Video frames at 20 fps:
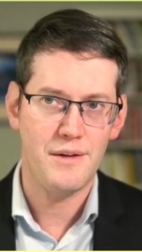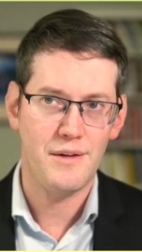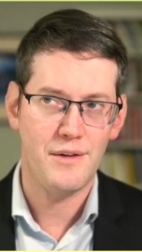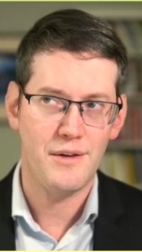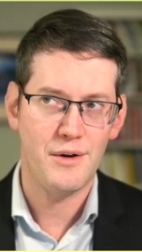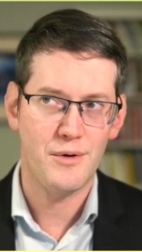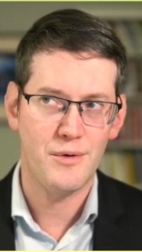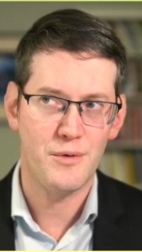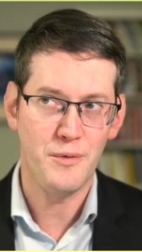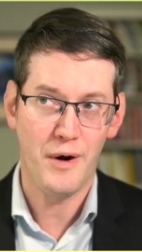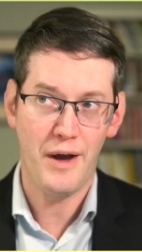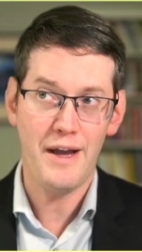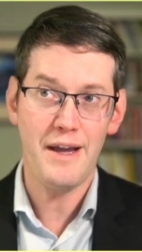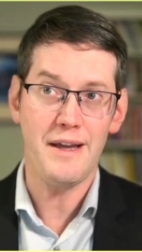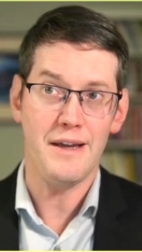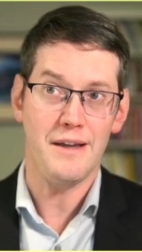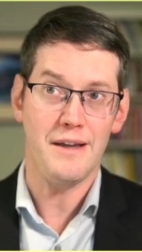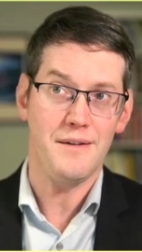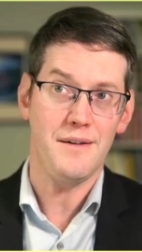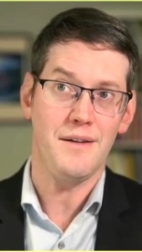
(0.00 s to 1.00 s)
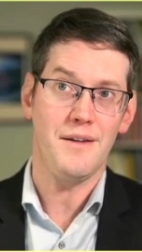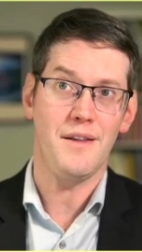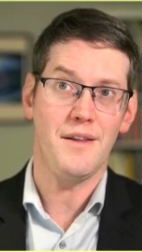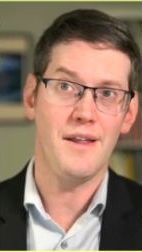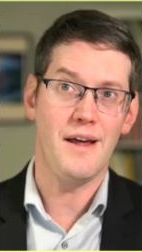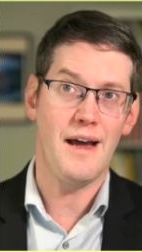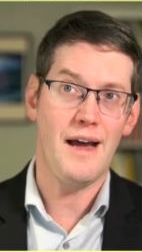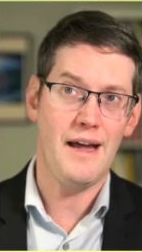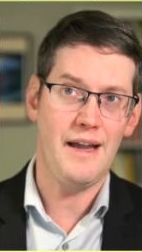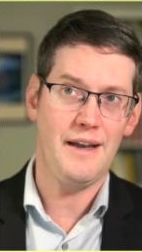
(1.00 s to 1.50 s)
They're right
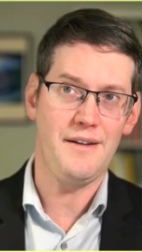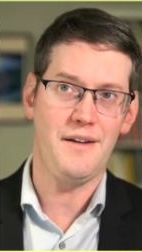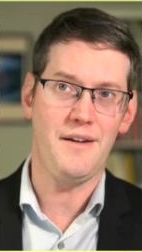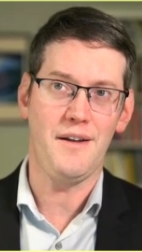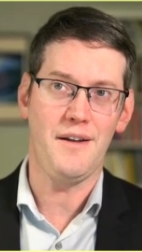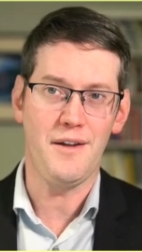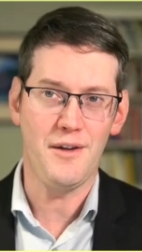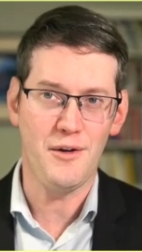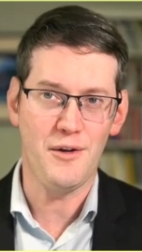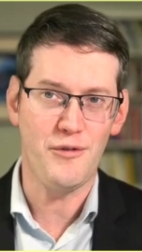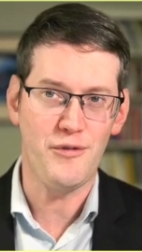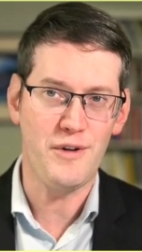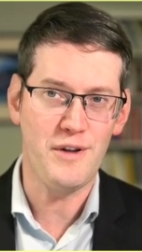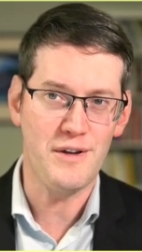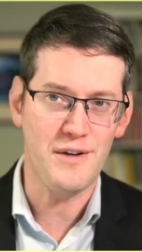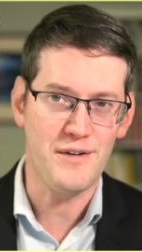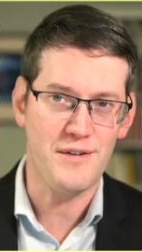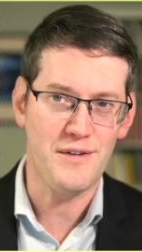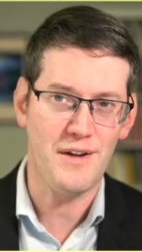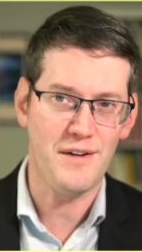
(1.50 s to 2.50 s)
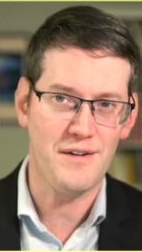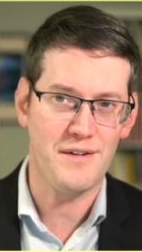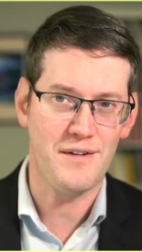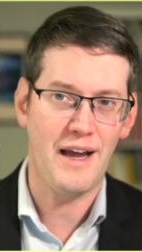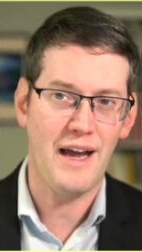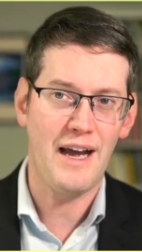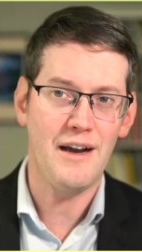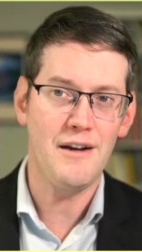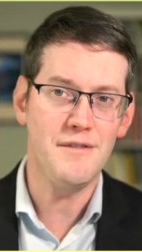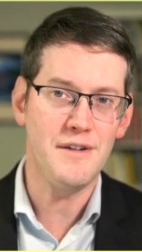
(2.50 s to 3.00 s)
that the fetus doesn't
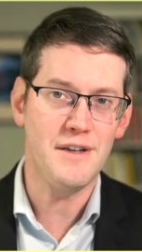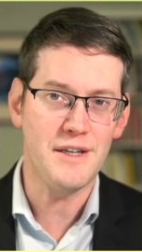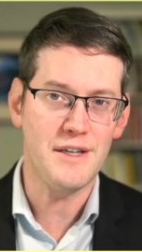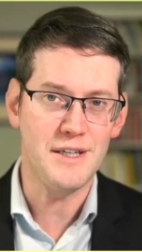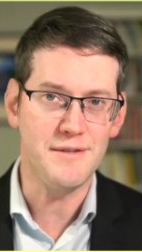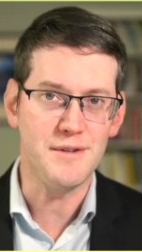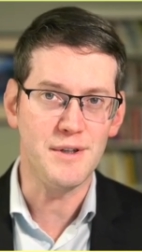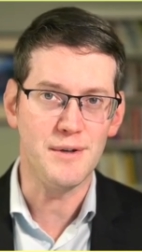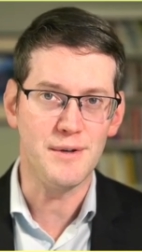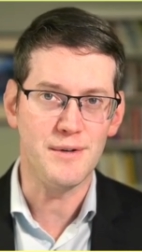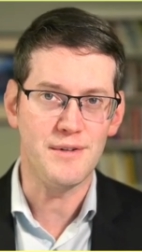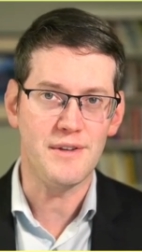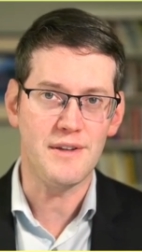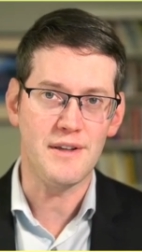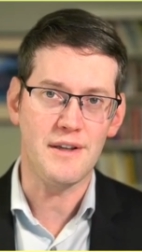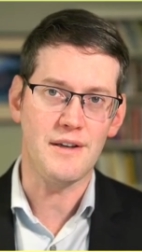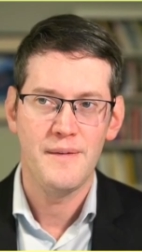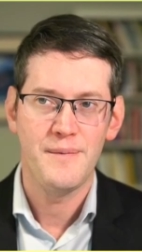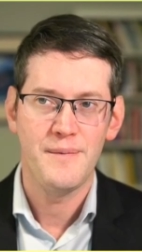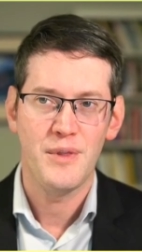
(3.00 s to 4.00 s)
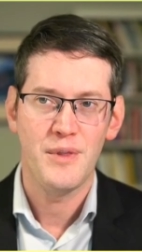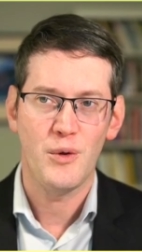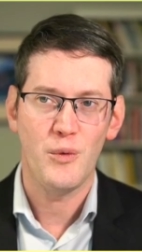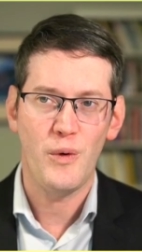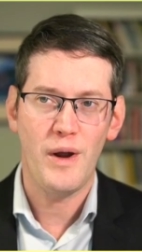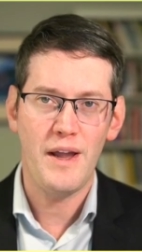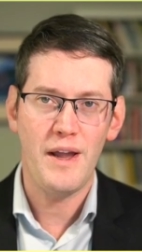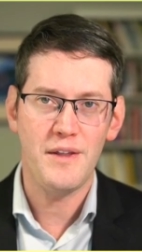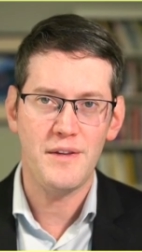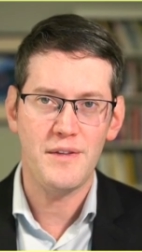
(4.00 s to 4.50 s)
have any of those things. The
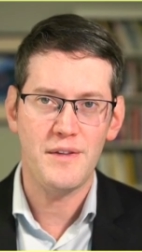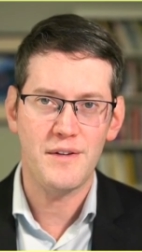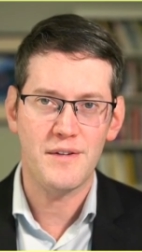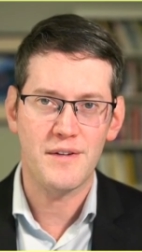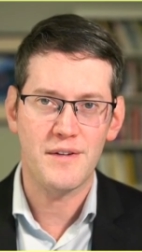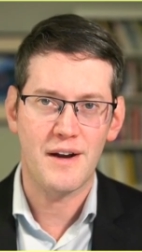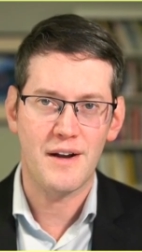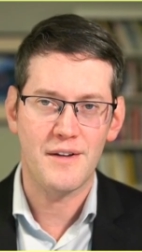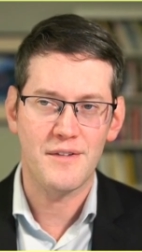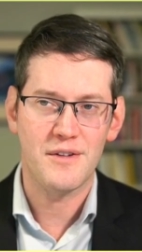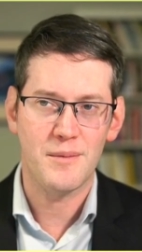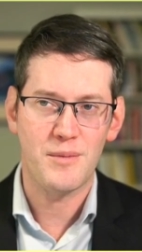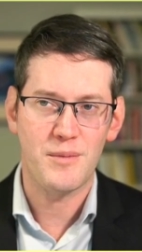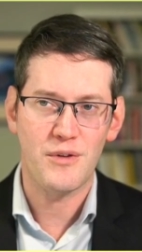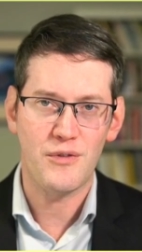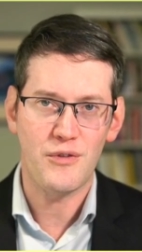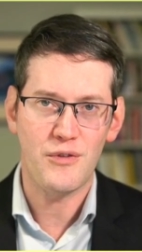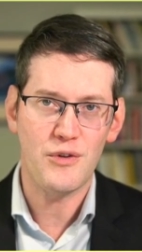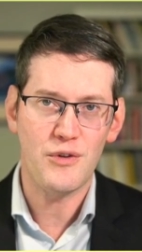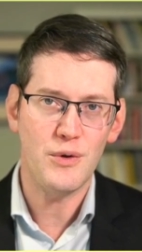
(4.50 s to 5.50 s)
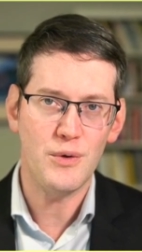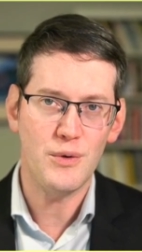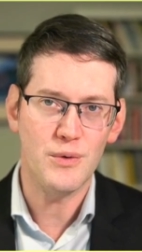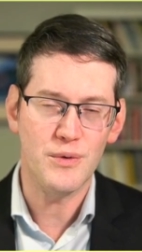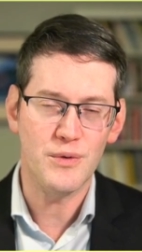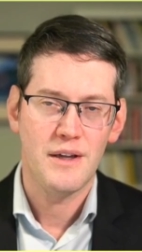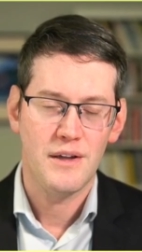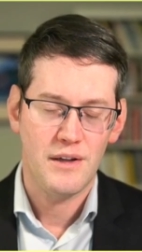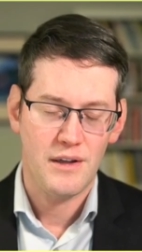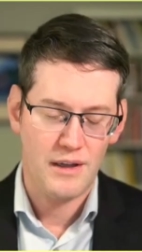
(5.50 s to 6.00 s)
way that this concept is
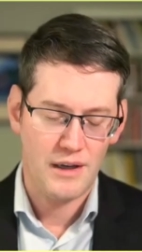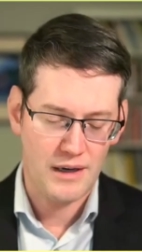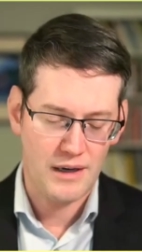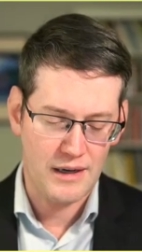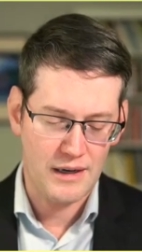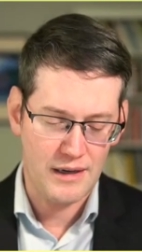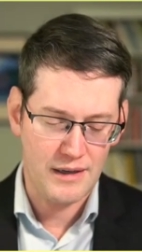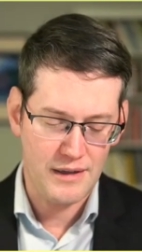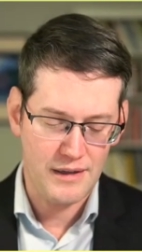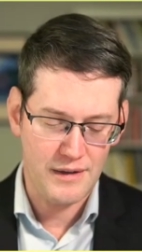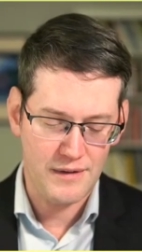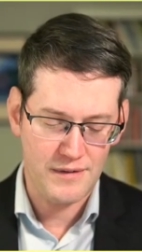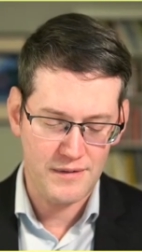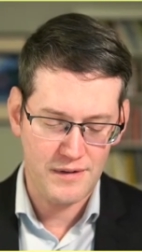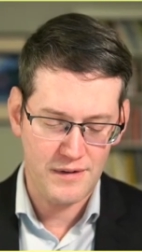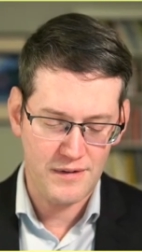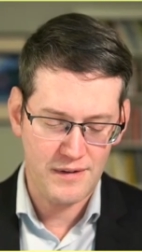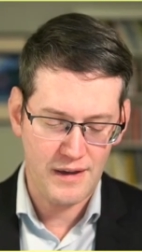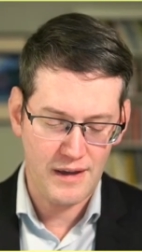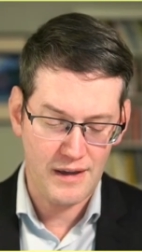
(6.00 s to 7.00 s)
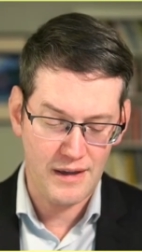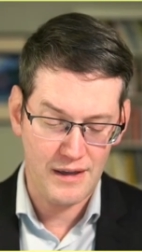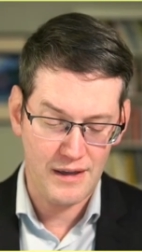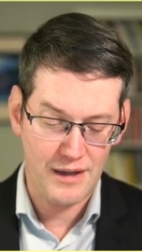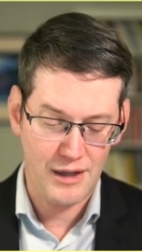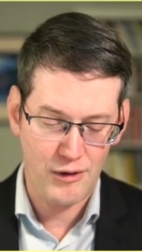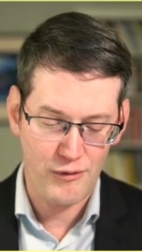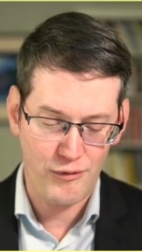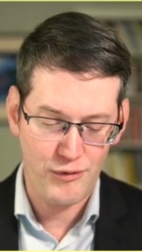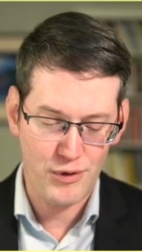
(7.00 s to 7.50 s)
used is to say,
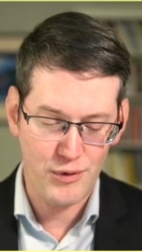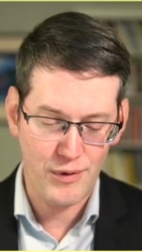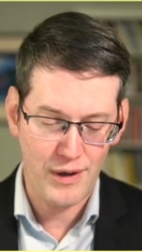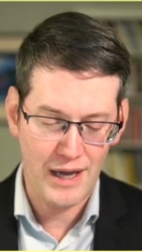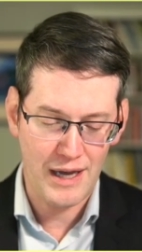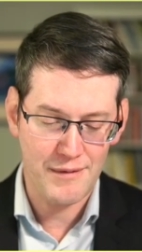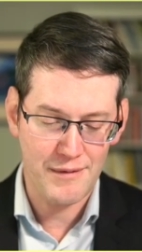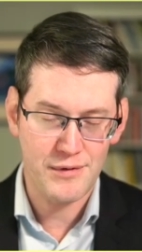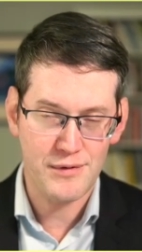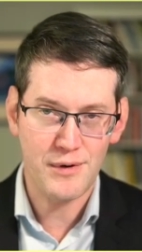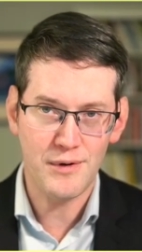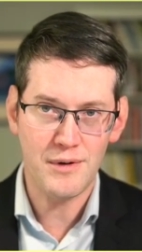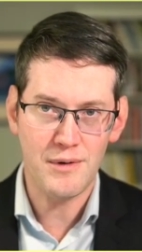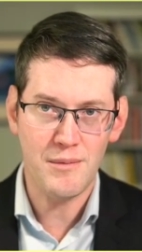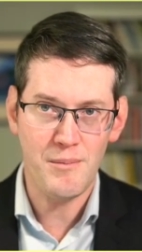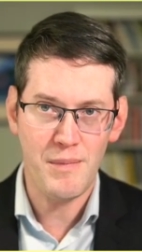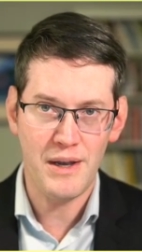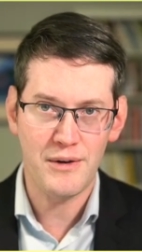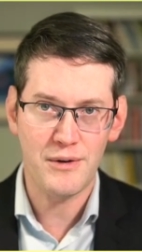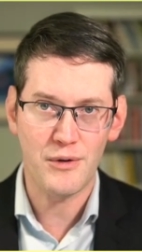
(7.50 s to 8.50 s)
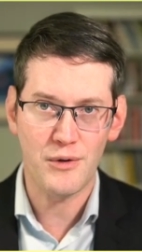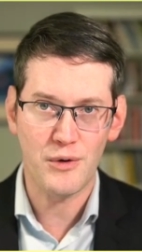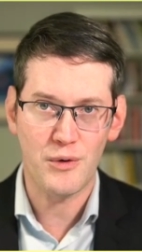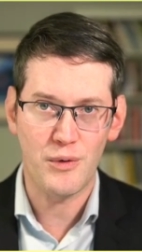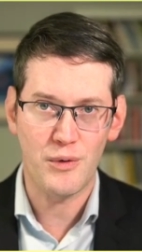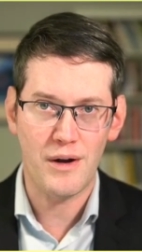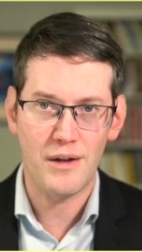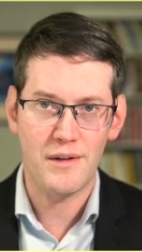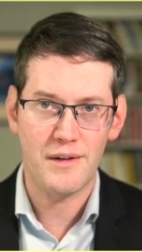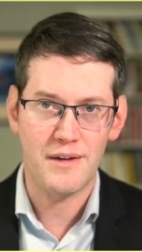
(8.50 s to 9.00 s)
if you have certain mental
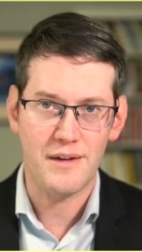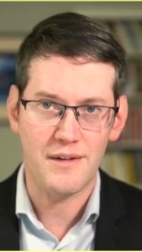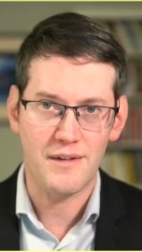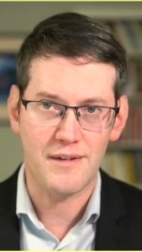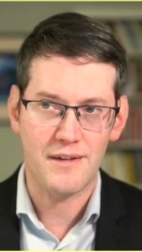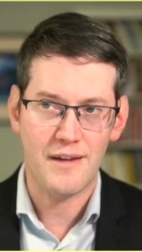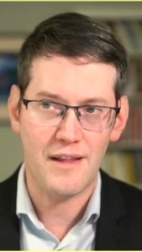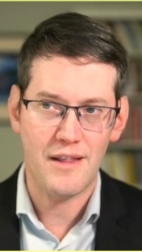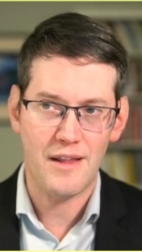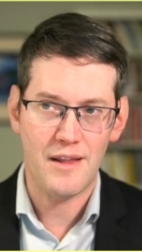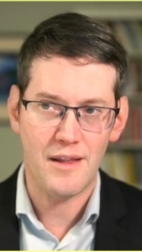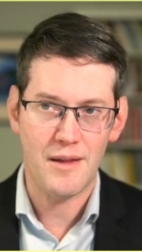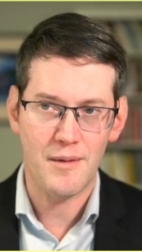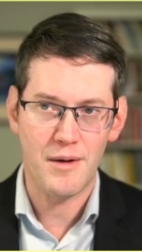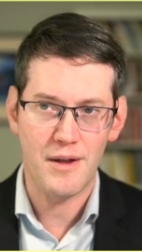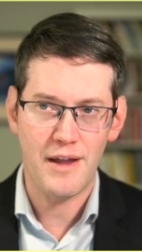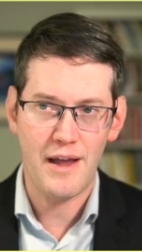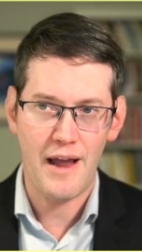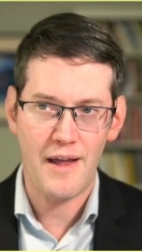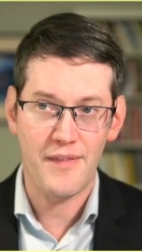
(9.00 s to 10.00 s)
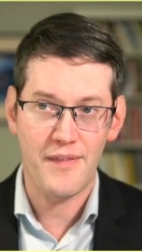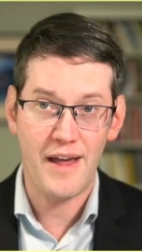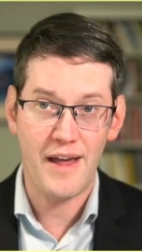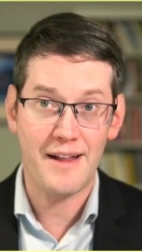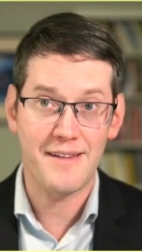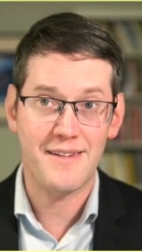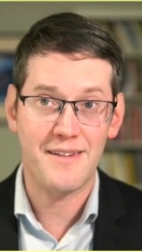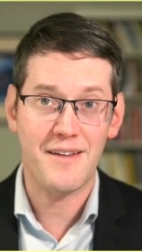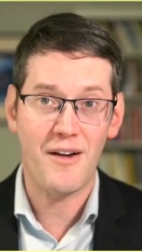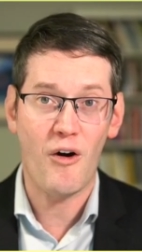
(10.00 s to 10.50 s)
qualities, and
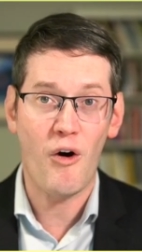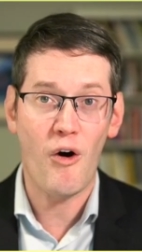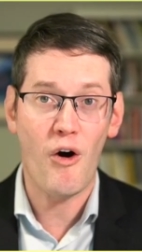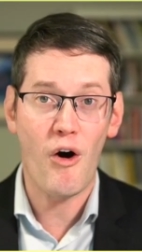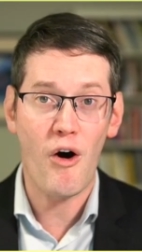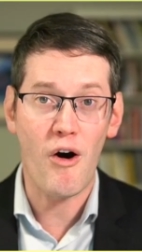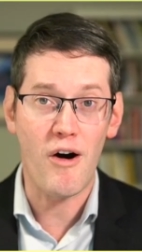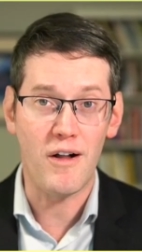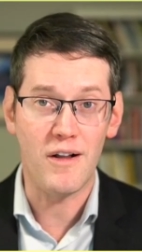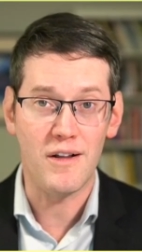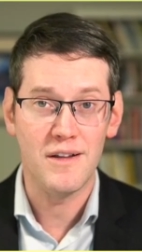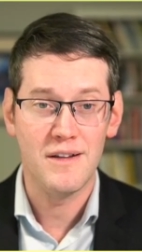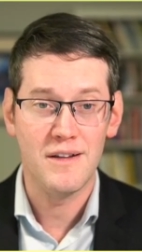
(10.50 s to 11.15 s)
that's all,